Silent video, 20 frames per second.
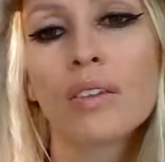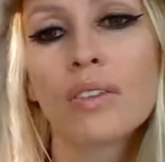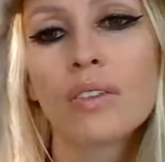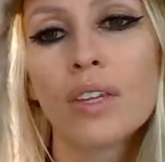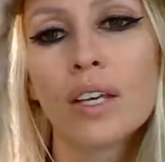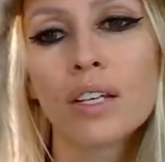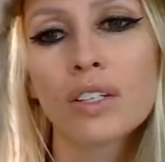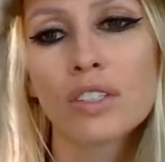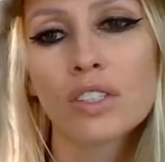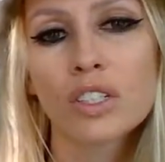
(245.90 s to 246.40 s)

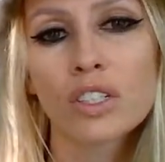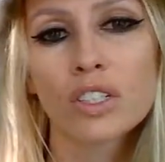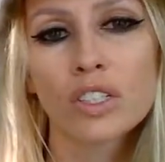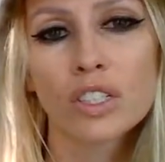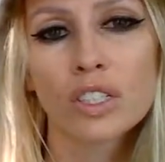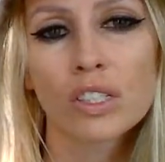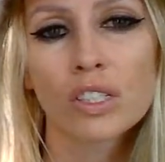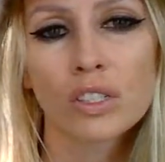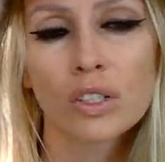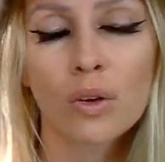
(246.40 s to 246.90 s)
things are
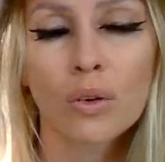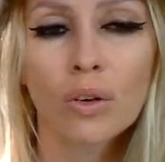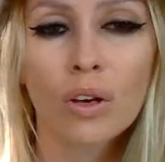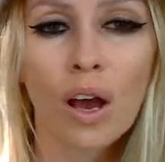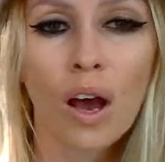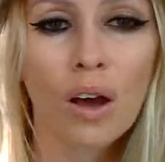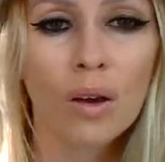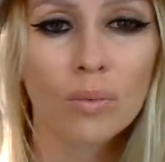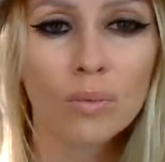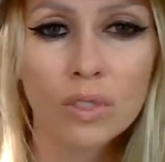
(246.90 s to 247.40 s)
just so
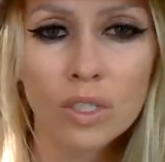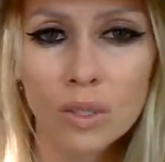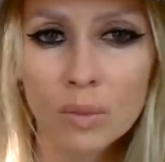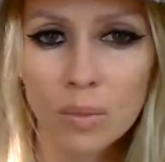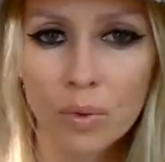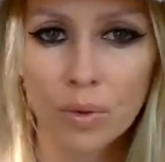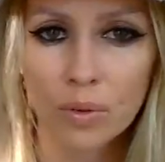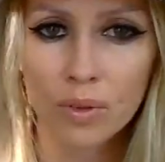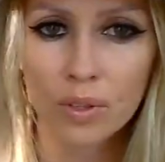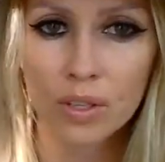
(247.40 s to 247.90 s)

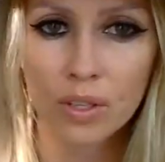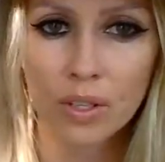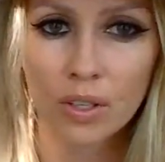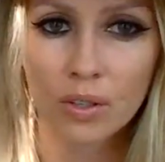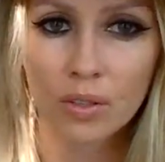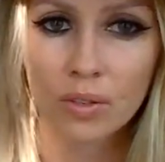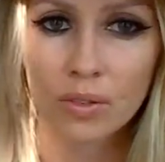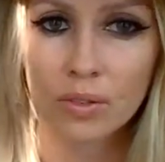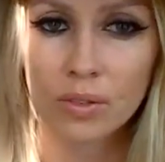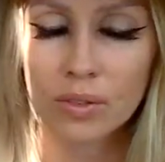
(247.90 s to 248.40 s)
comfortable with
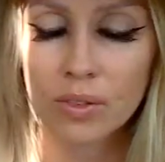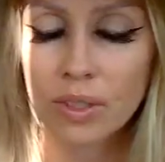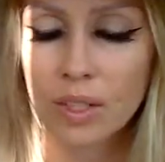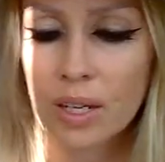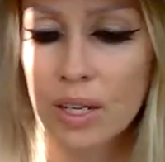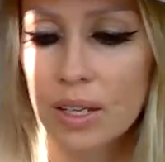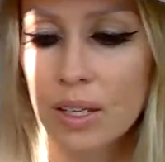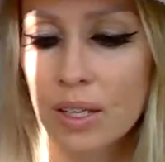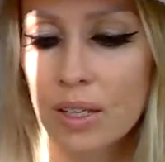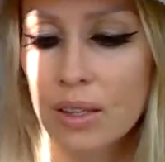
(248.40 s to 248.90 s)
you.
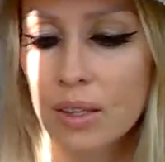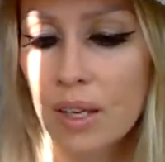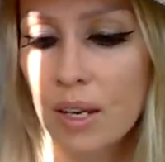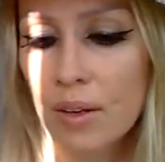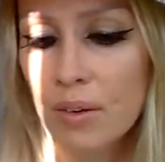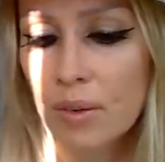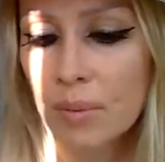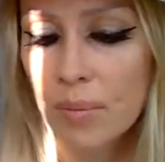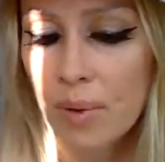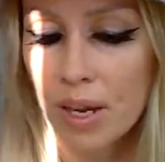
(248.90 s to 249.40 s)
Like
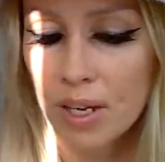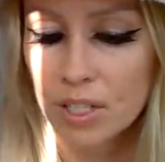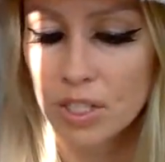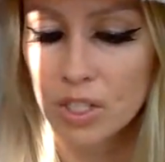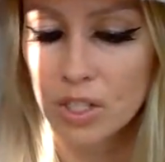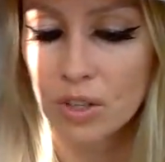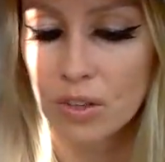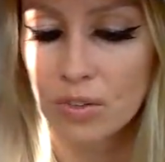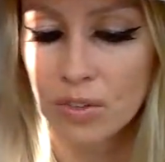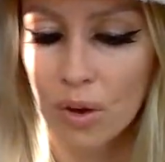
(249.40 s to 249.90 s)
they
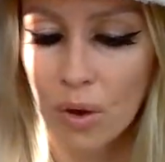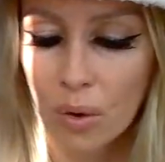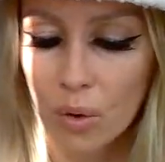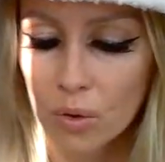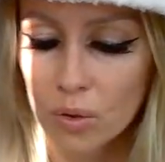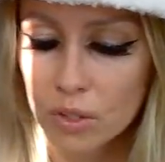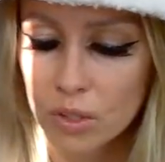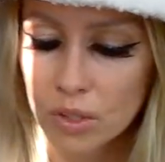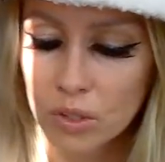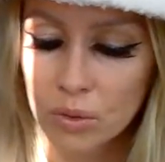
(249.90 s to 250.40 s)
remind you of an
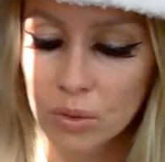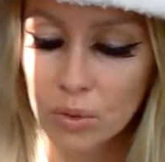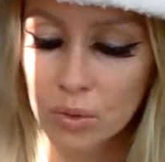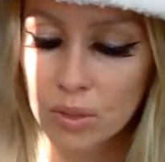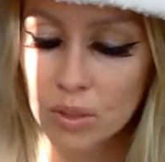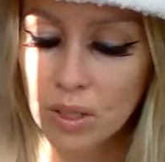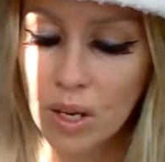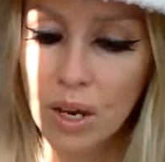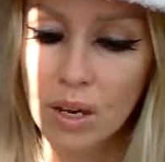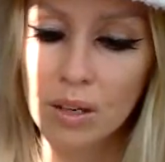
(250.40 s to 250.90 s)
old
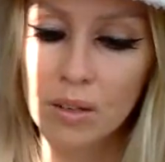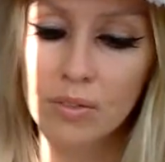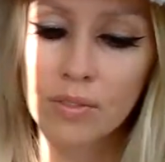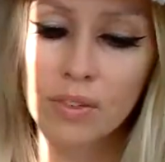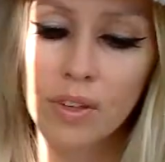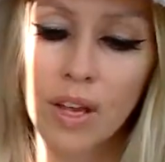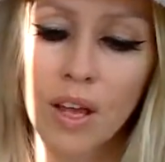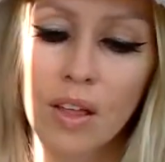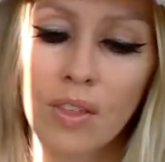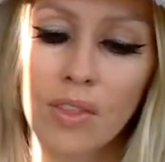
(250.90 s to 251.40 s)
school love.
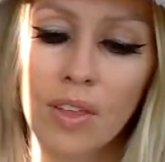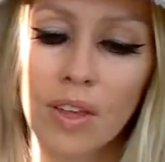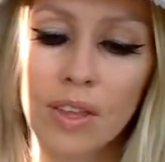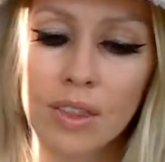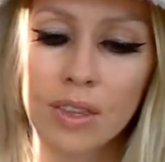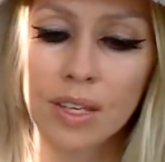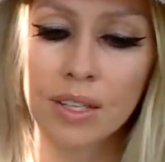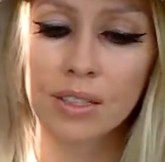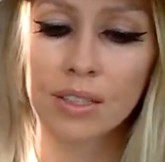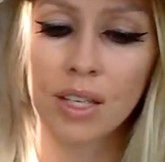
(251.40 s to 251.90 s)
They
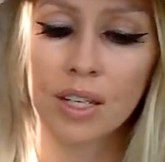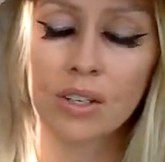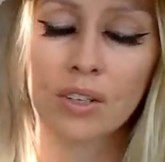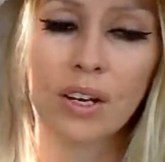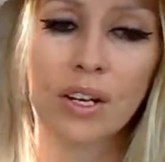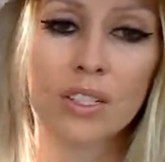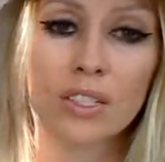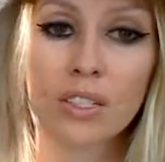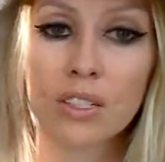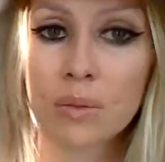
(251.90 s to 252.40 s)
think that you
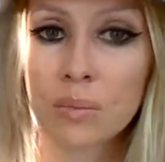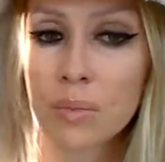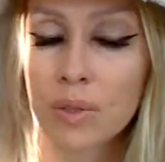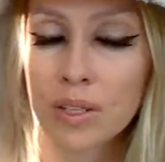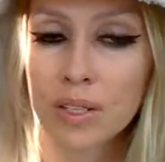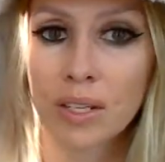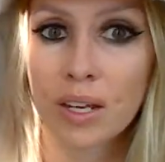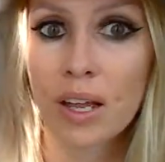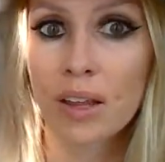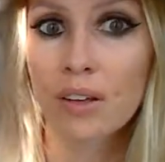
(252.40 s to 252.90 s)
guys are going to
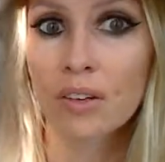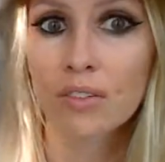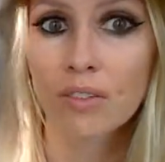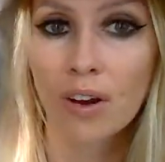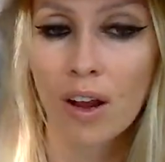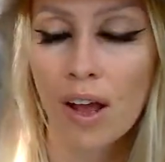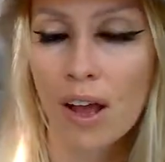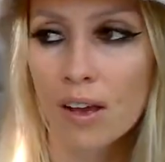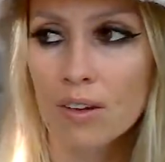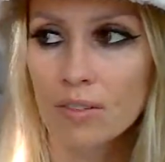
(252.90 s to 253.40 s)
be together
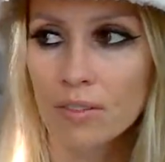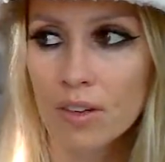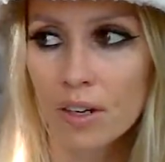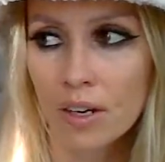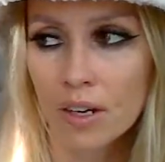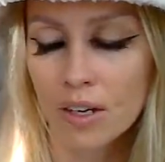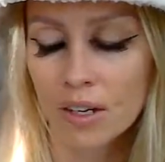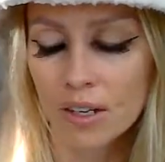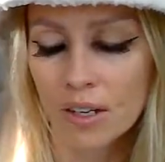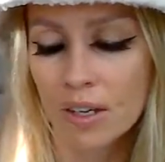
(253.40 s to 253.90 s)

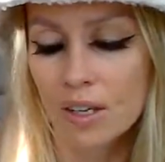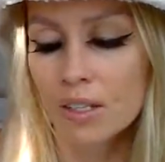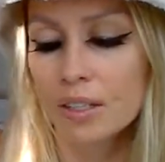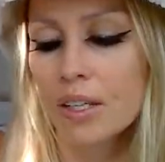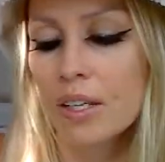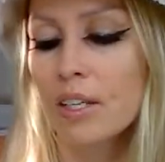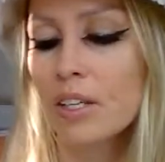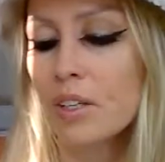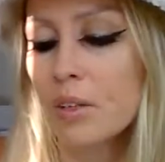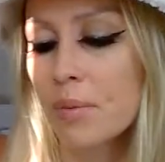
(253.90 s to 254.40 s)
forever.
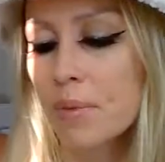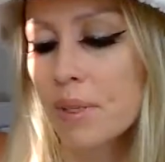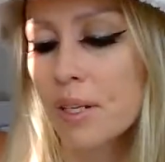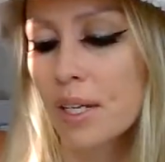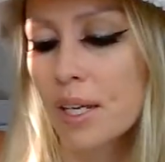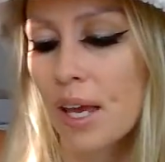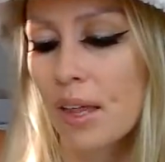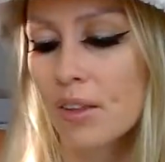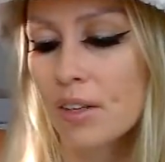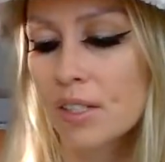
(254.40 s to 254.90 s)
Like you've been
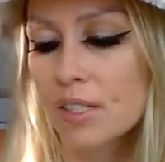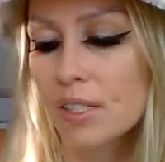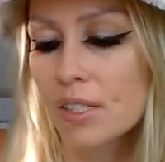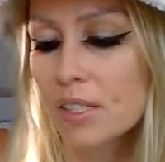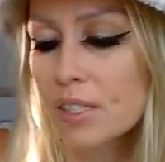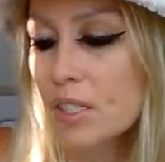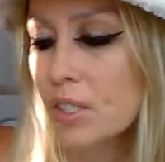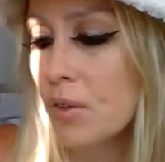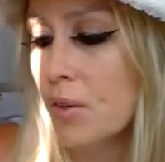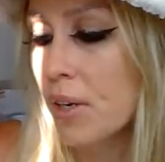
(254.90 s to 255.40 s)
together
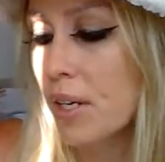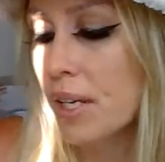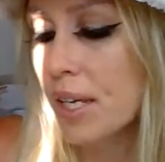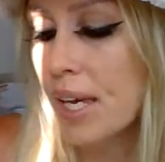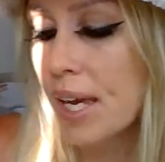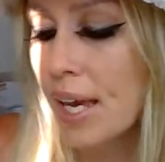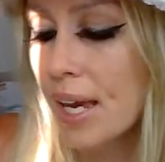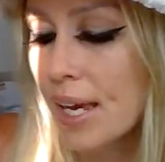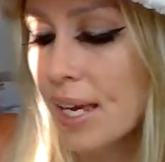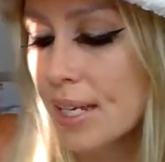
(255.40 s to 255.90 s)
since you were
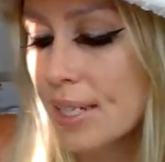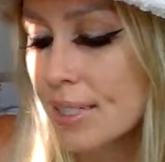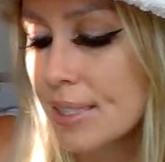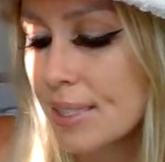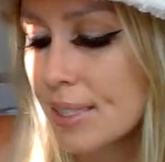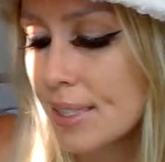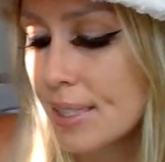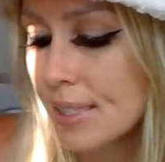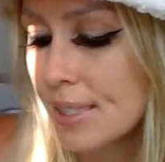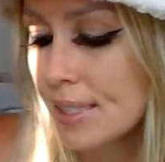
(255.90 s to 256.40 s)

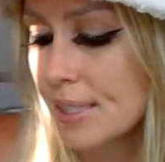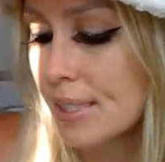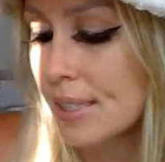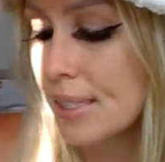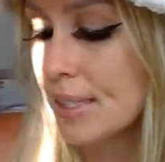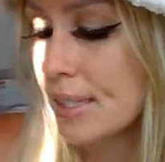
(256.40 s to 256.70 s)
kids